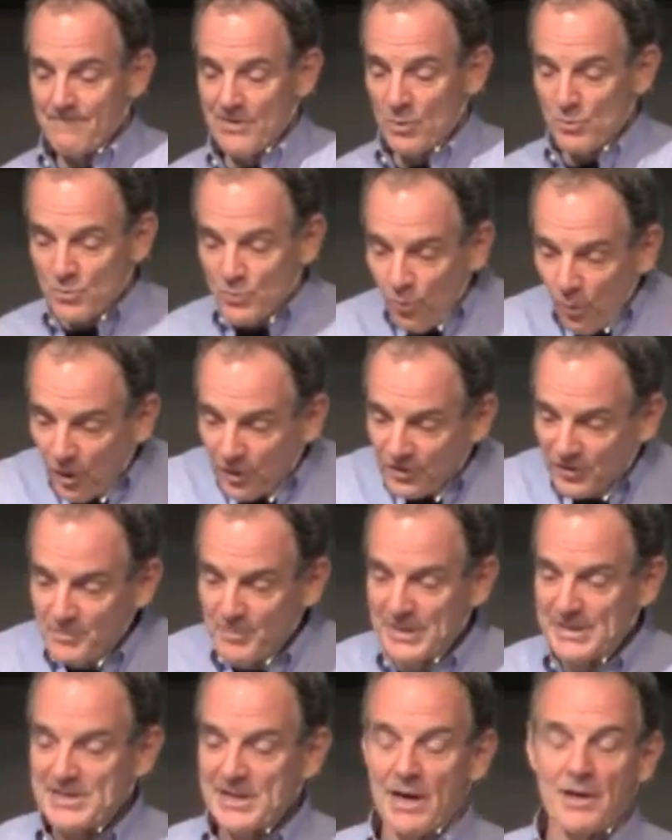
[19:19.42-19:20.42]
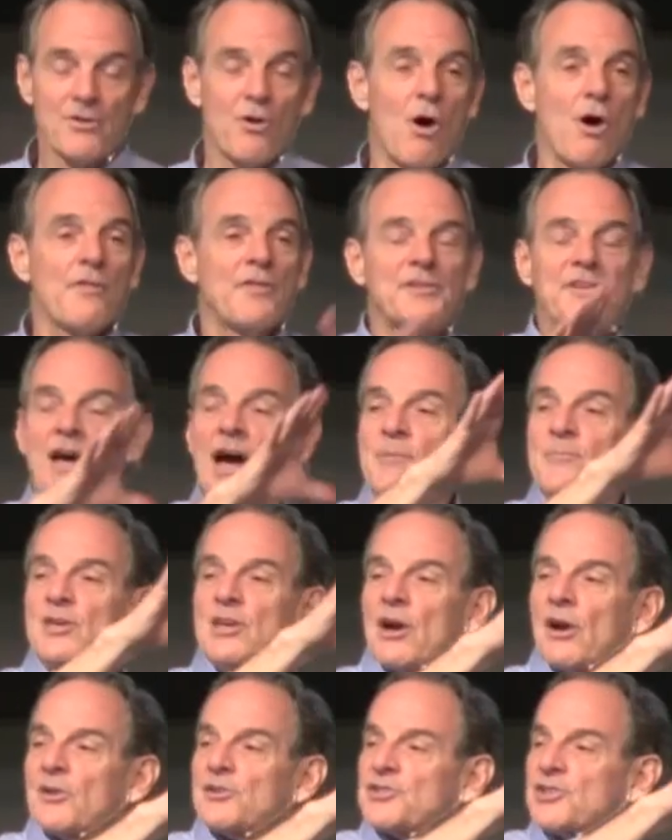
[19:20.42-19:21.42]
There was work to be done. All the time, the
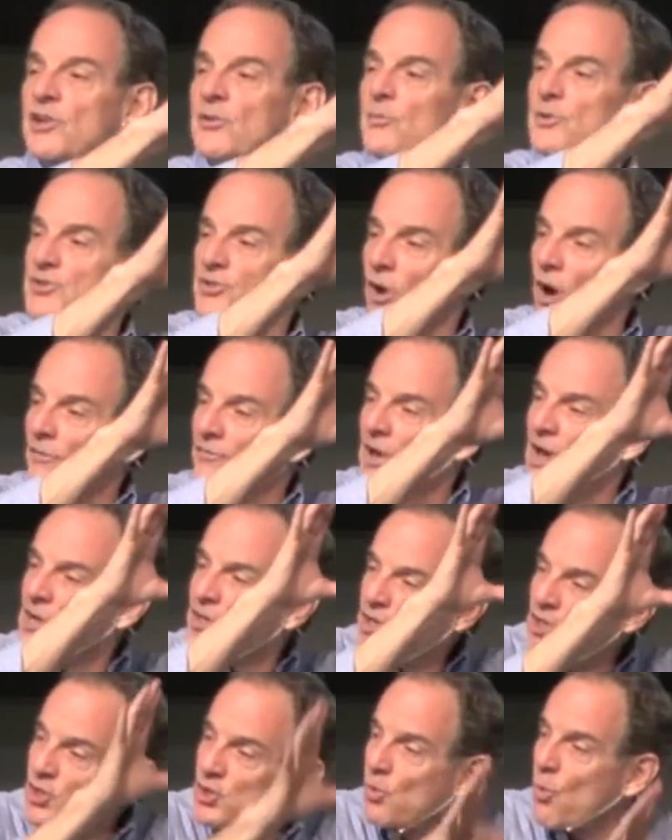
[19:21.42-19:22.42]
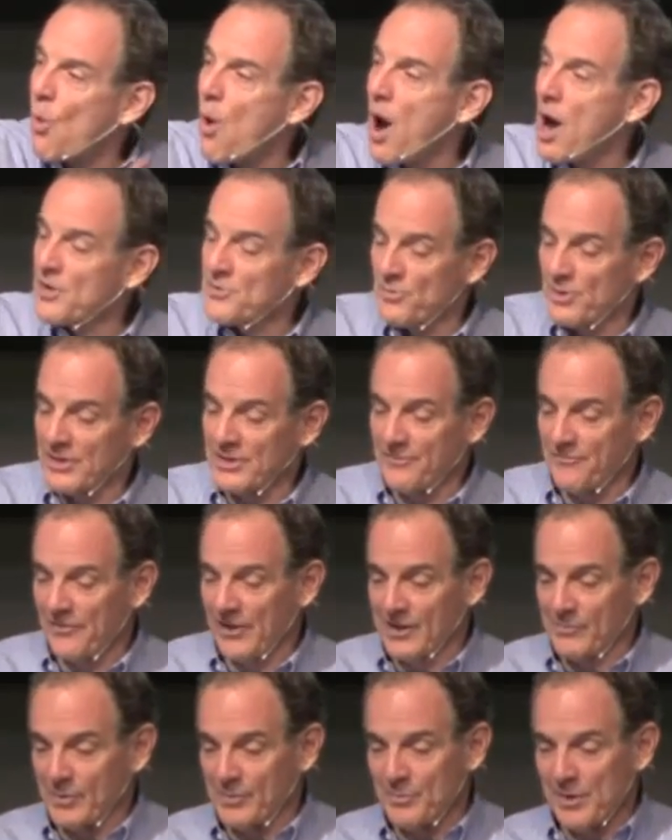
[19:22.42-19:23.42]
younger son was off squandering the
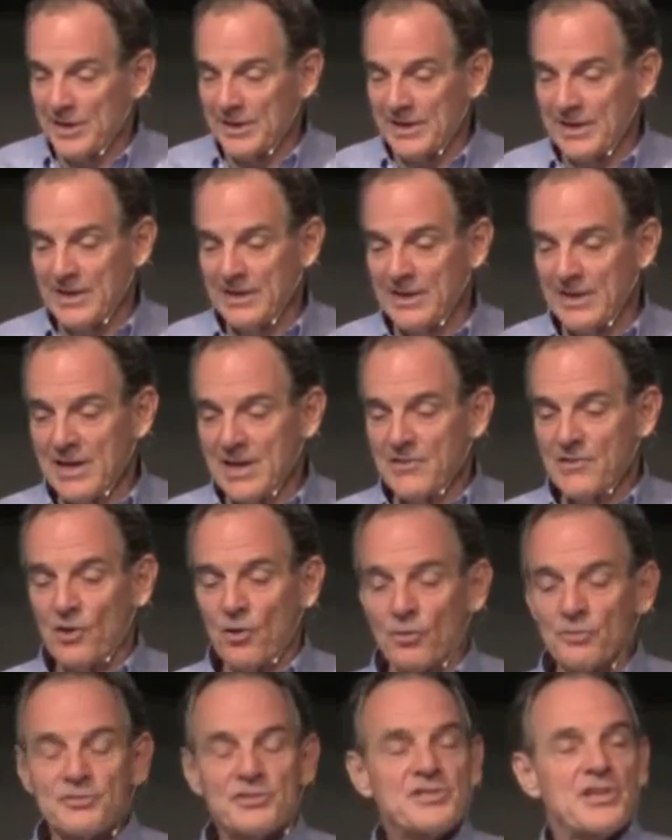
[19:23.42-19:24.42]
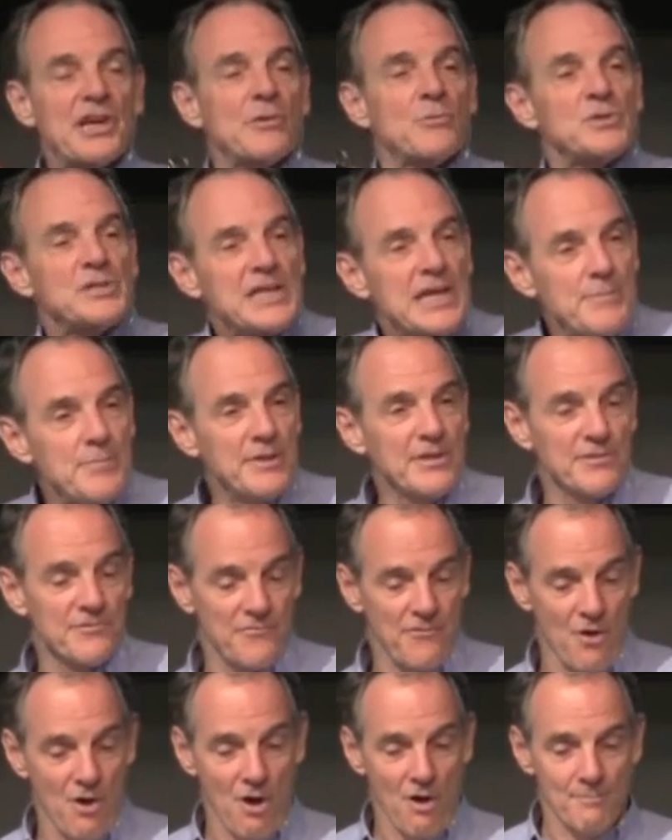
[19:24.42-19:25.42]
family money, the older son was keeping the
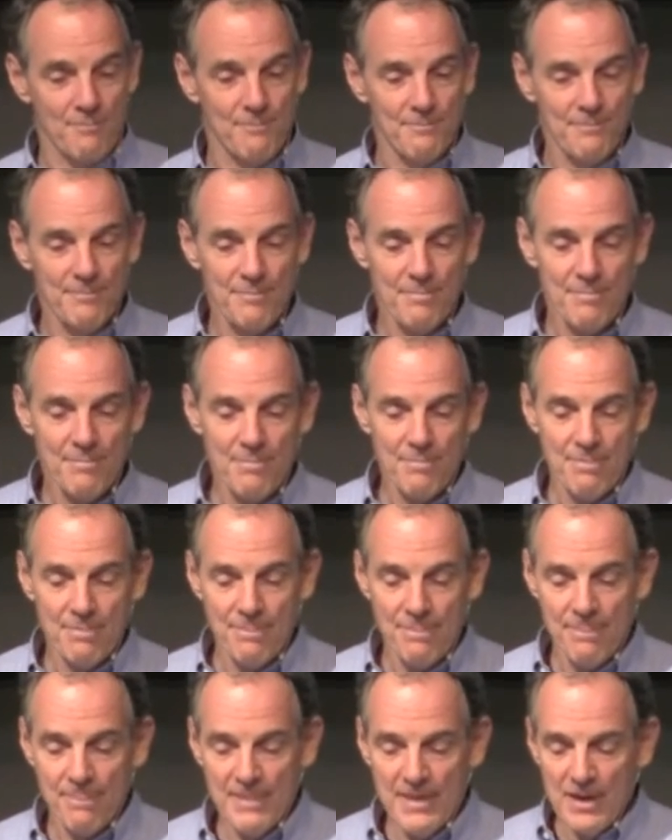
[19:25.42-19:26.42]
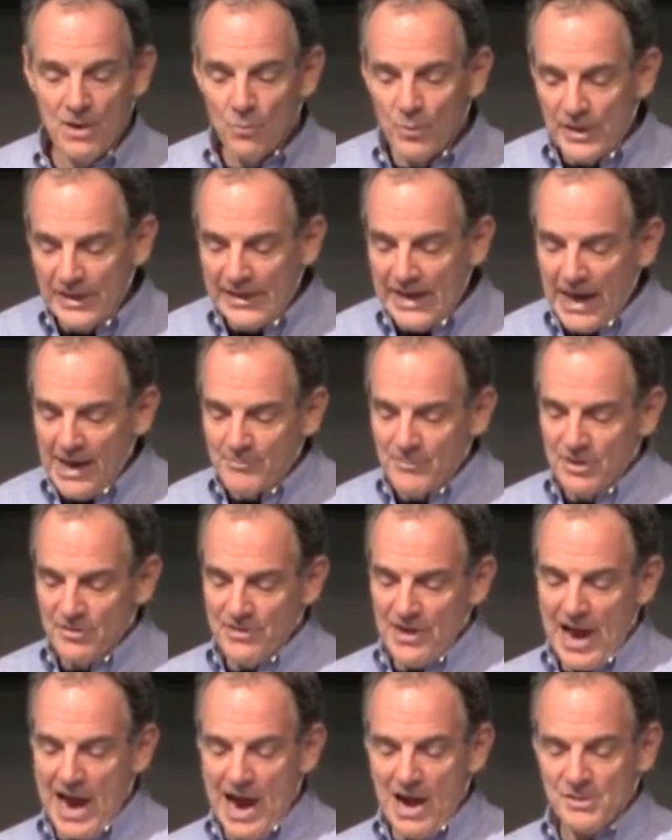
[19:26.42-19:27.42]
farm. When he came near
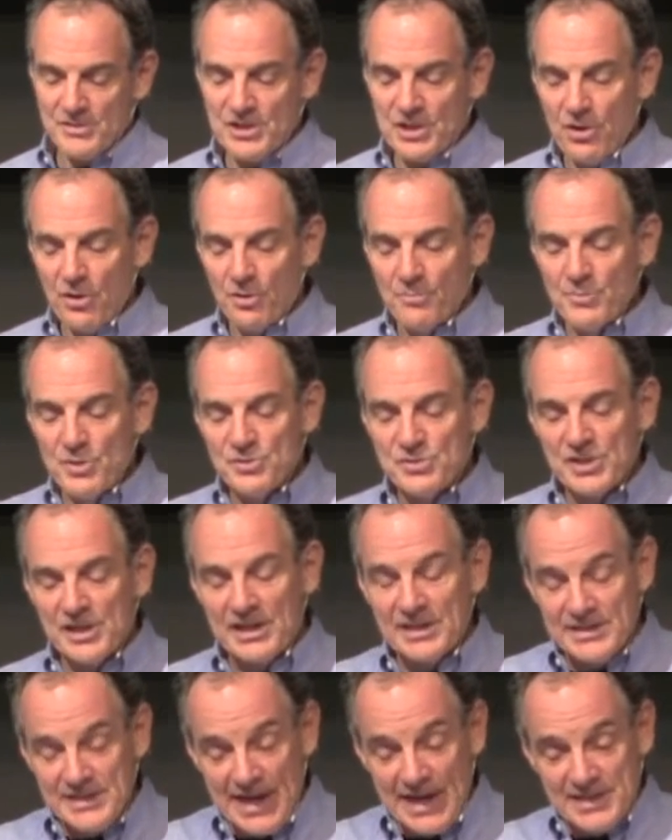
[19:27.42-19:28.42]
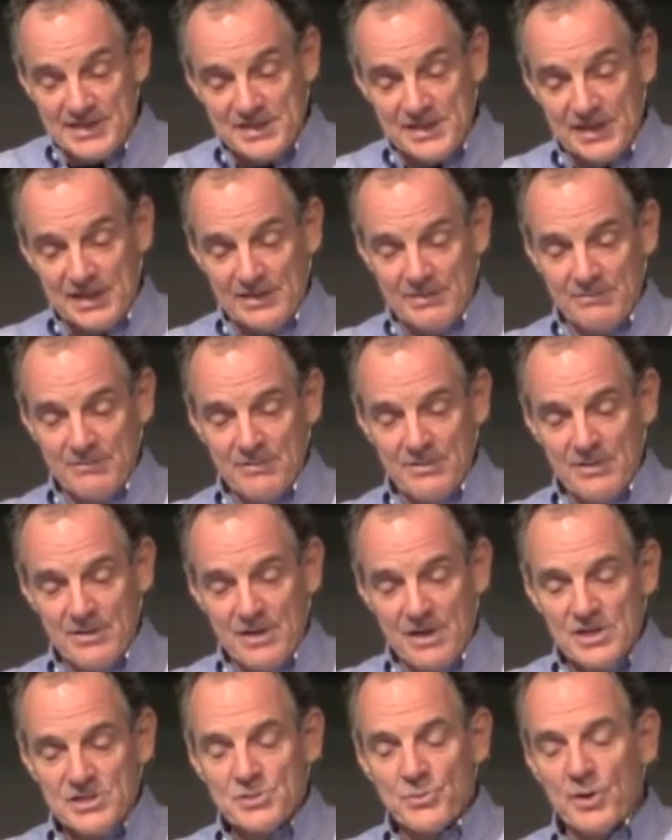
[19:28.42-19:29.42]
the house, he heard music and dancing.
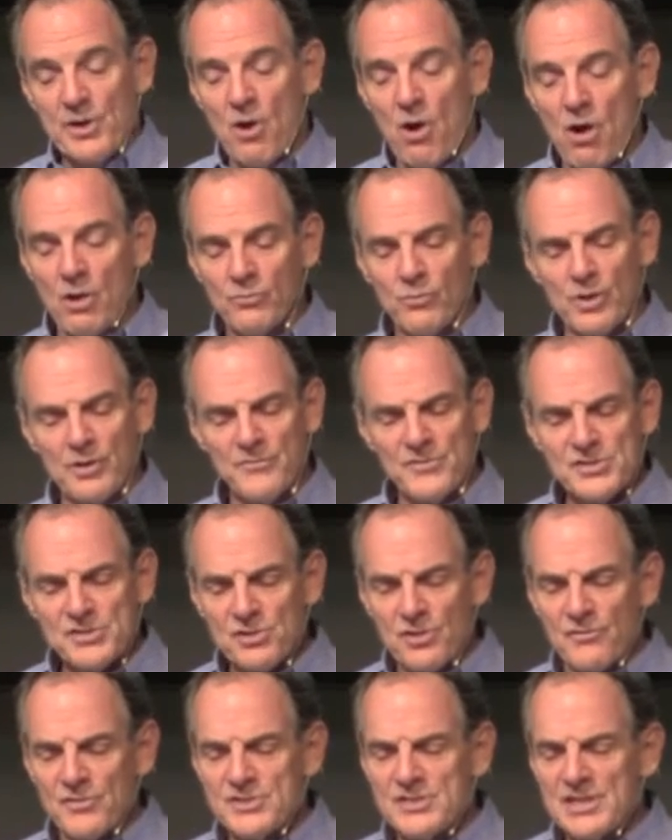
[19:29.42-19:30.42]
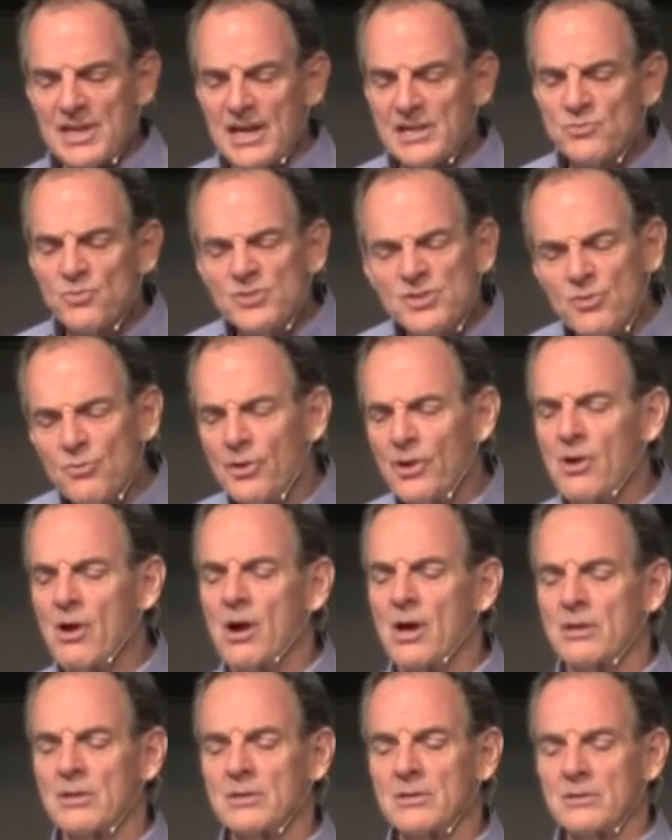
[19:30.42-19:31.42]
So he called one of his servants and asked, What's going
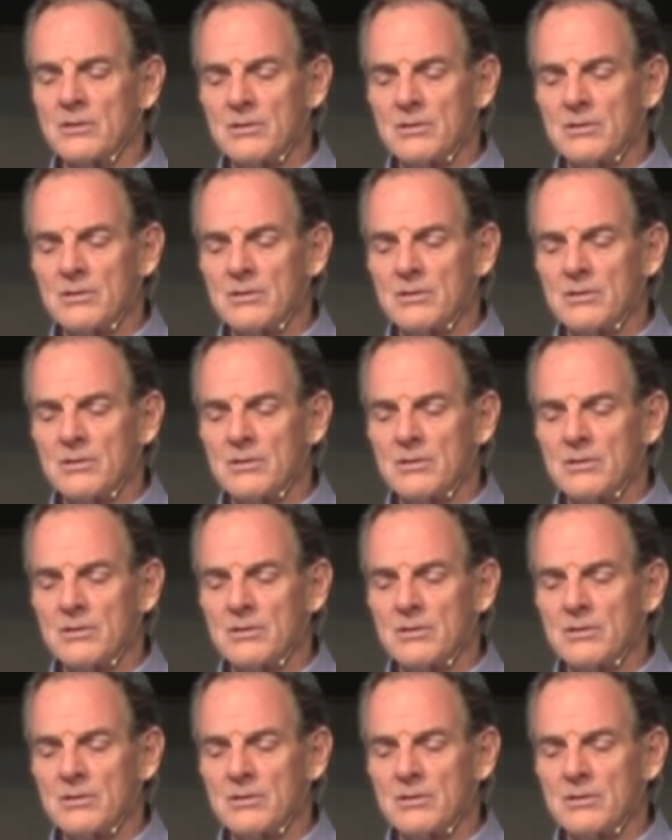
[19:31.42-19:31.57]
on?